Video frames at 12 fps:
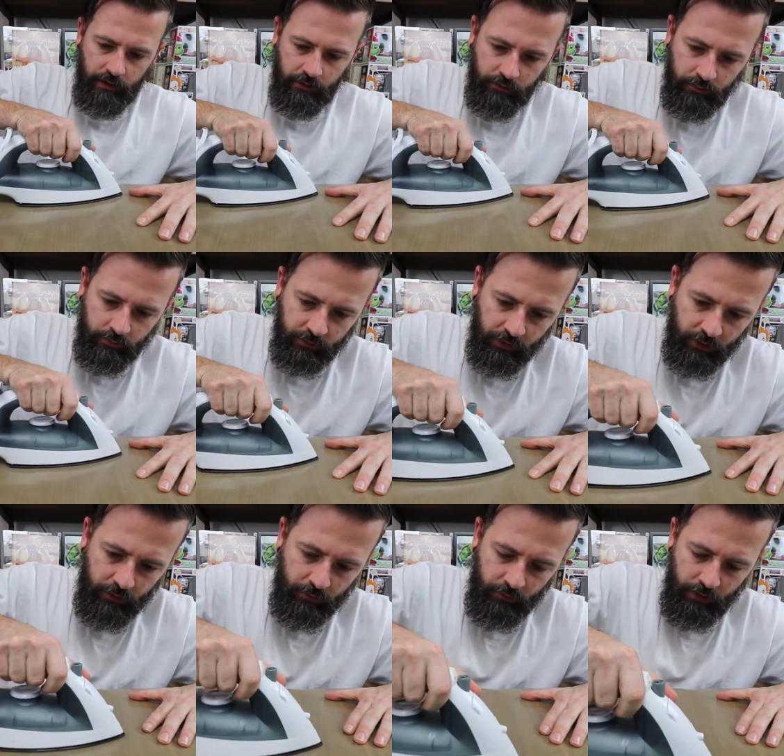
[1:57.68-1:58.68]
So I'm just going
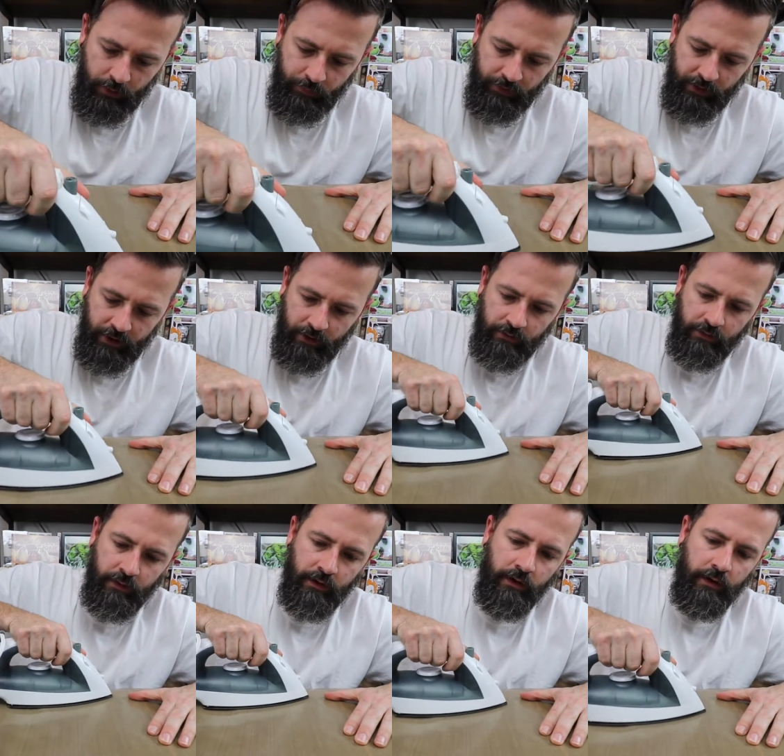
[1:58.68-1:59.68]
to go up and down
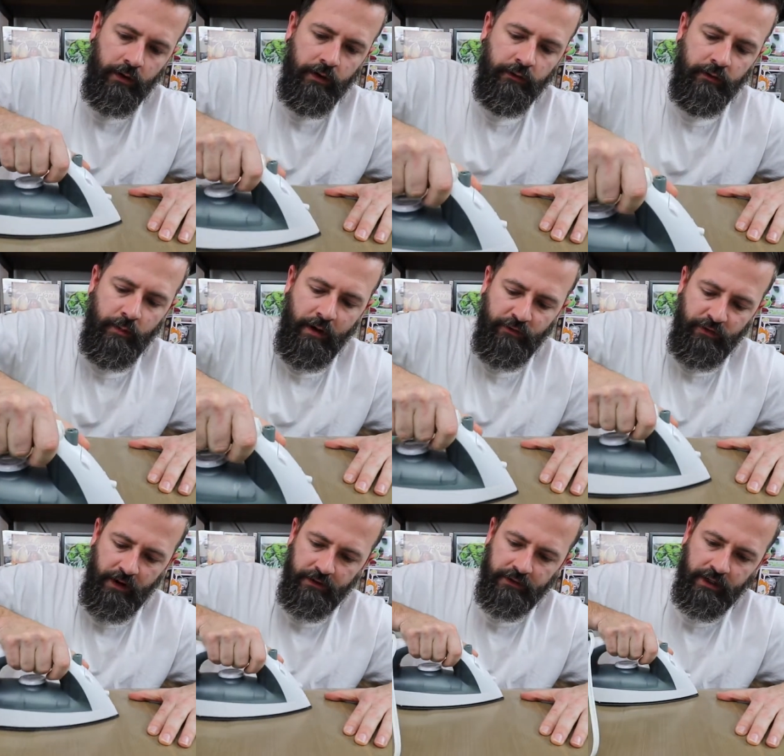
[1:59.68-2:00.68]
for about
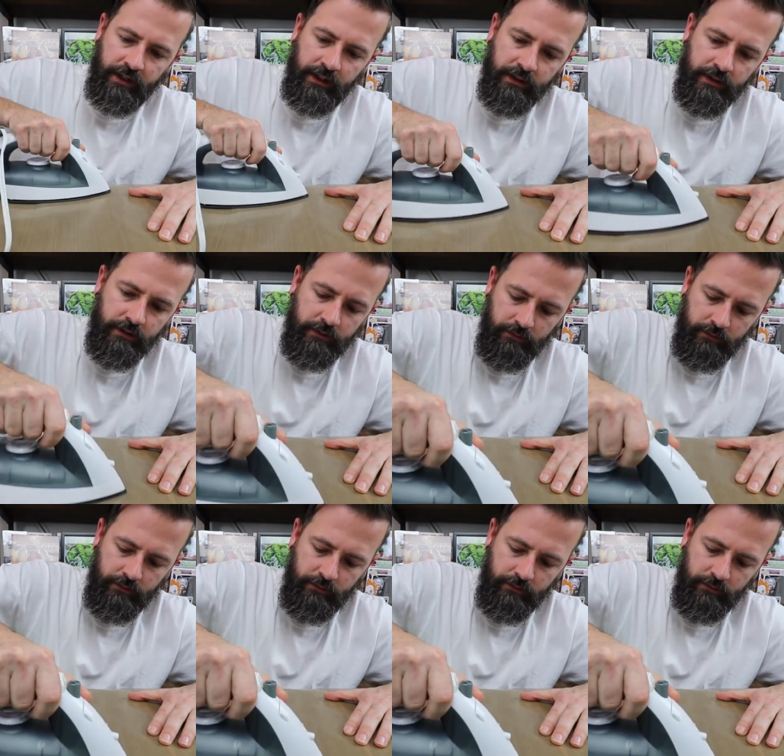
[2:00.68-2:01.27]
5 seconds